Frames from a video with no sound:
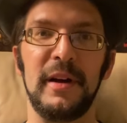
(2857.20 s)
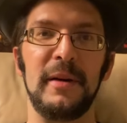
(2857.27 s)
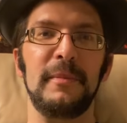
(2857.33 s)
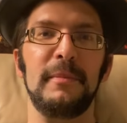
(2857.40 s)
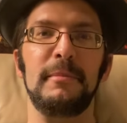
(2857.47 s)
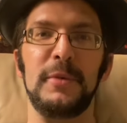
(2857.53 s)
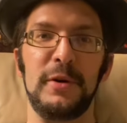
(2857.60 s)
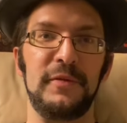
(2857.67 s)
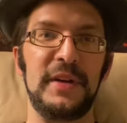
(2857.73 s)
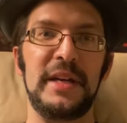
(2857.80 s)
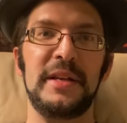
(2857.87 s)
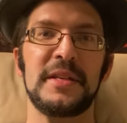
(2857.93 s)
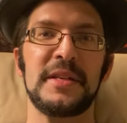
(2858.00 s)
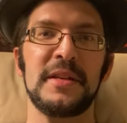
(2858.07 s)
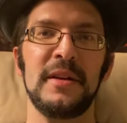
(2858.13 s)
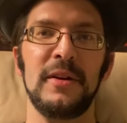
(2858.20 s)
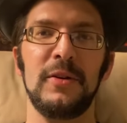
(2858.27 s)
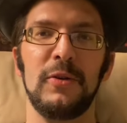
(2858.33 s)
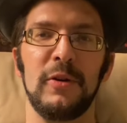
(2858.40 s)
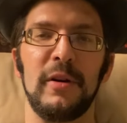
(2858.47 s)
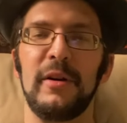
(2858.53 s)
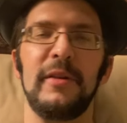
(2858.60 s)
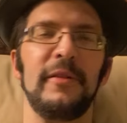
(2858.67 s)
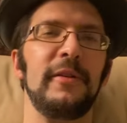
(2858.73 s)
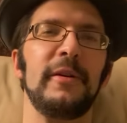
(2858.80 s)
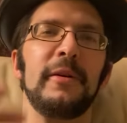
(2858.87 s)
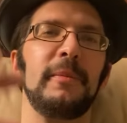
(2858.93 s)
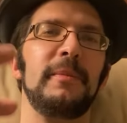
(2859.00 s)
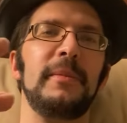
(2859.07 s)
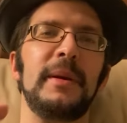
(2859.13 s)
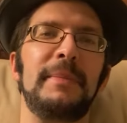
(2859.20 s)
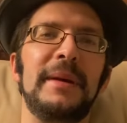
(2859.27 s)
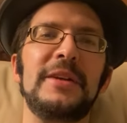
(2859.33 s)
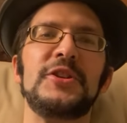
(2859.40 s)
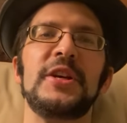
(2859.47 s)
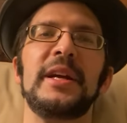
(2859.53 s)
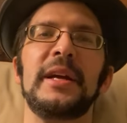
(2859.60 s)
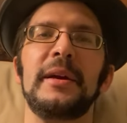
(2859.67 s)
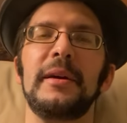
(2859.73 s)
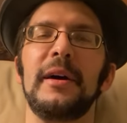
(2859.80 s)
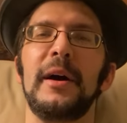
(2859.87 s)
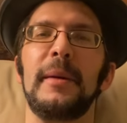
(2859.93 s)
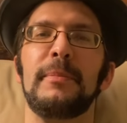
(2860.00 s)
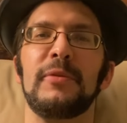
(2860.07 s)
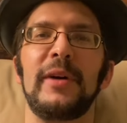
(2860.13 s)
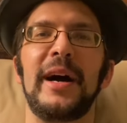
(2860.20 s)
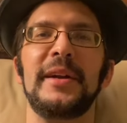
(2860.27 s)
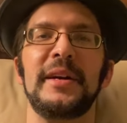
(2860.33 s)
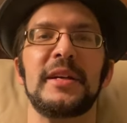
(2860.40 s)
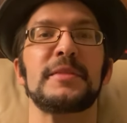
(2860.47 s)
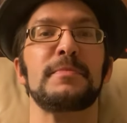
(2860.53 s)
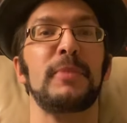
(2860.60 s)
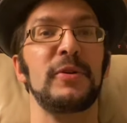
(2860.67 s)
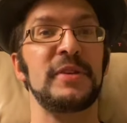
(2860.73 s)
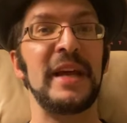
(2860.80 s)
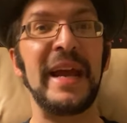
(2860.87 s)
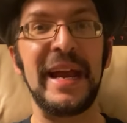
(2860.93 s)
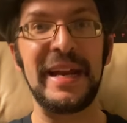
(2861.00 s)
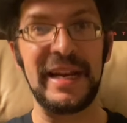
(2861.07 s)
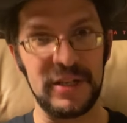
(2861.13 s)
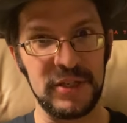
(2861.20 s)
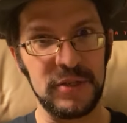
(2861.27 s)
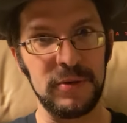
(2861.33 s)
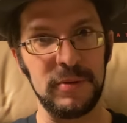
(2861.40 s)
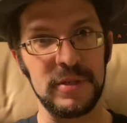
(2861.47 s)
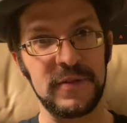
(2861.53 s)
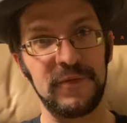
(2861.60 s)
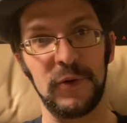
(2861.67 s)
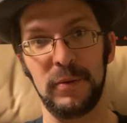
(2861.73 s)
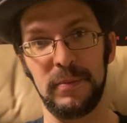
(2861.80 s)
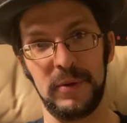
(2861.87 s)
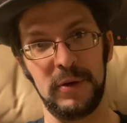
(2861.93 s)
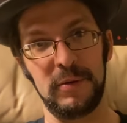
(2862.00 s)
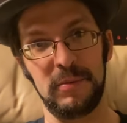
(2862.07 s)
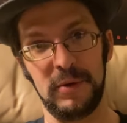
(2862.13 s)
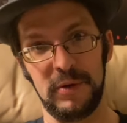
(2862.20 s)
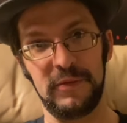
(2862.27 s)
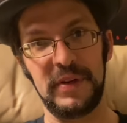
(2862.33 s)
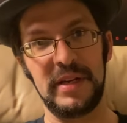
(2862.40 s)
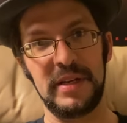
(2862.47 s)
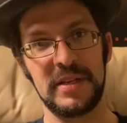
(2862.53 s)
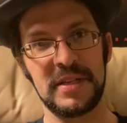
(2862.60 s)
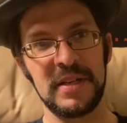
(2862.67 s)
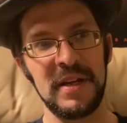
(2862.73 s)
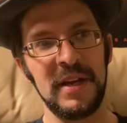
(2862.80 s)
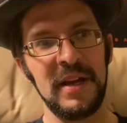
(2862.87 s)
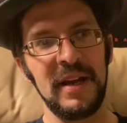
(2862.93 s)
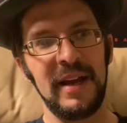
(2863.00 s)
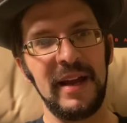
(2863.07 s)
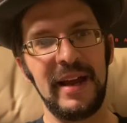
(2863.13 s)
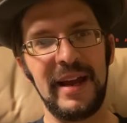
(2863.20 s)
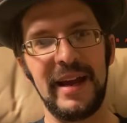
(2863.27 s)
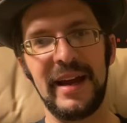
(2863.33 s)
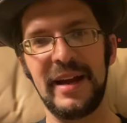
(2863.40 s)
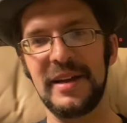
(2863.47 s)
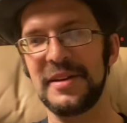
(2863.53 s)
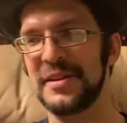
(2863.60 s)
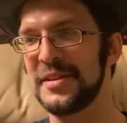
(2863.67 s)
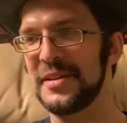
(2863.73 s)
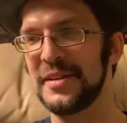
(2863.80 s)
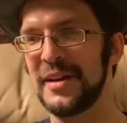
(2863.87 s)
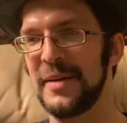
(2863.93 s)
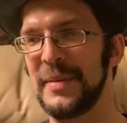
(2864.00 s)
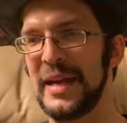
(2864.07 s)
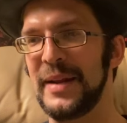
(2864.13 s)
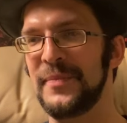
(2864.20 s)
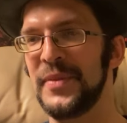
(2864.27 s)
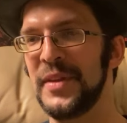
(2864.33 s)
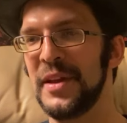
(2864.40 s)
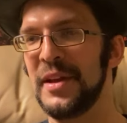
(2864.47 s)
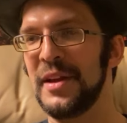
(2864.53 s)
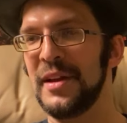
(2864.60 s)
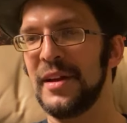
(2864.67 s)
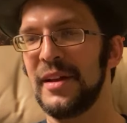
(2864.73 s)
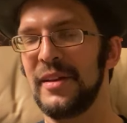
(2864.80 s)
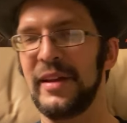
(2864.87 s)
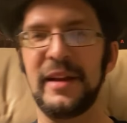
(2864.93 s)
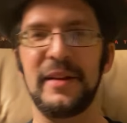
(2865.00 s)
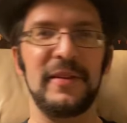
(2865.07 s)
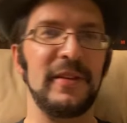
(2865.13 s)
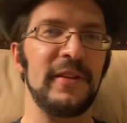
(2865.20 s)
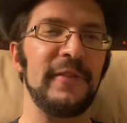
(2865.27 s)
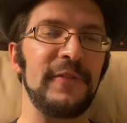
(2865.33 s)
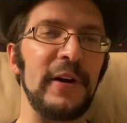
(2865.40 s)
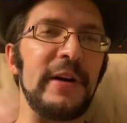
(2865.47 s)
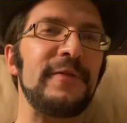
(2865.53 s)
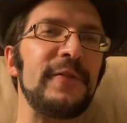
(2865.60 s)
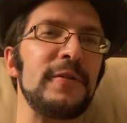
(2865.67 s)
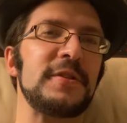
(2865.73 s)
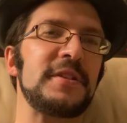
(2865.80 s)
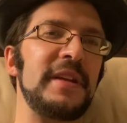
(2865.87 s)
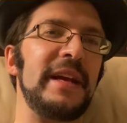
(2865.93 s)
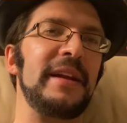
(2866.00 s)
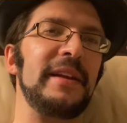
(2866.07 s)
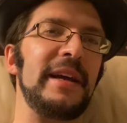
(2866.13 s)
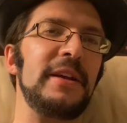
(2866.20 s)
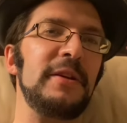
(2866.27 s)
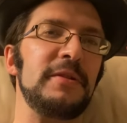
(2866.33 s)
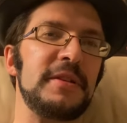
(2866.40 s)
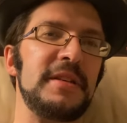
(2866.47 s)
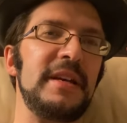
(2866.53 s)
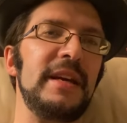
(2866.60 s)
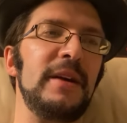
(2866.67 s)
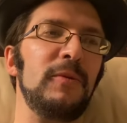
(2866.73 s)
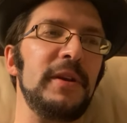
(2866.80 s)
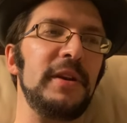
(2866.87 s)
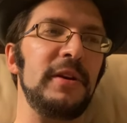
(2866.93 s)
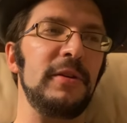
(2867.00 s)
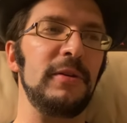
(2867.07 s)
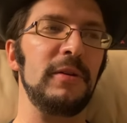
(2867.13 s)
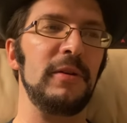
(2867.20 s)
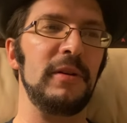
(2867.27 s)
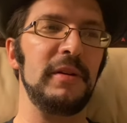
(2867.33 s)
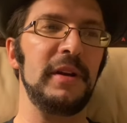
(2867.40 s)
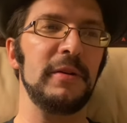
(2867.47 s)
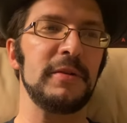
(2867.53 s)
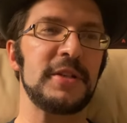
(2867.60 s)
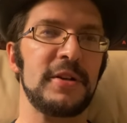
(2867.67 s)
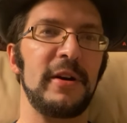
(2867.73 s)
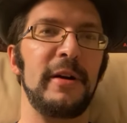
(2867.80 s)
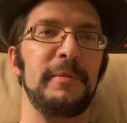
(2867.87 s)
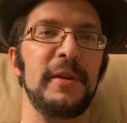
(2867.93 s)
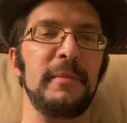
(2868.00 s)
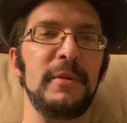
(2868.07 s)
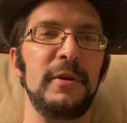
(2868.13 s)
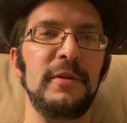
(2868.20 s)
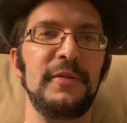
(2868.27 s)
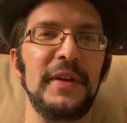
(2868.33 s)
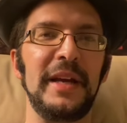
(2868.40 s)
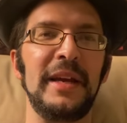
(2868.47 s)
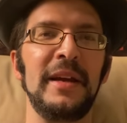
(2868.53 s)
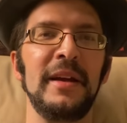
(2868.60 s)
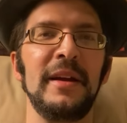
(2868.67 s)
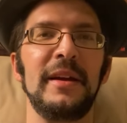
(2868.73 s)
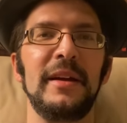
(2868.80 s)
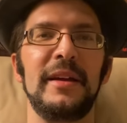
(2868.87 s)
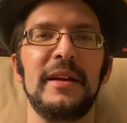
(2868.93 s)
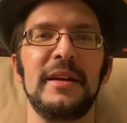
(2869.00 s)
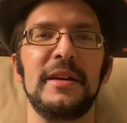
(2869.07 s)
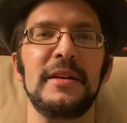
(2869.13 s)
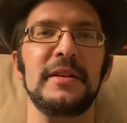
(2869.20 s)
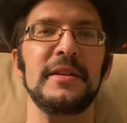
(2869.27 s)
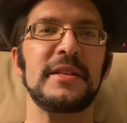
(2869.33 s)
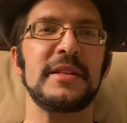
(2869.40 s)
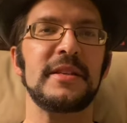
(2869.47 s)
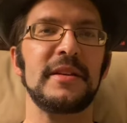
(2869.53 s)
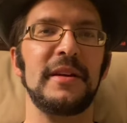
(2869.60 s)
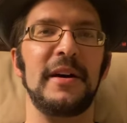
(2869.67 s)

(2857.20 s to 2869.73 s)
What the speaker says: movies, or pitching products pertaining to his full moon movies. And I mean, like, the very first thing that you see when you start up the movie is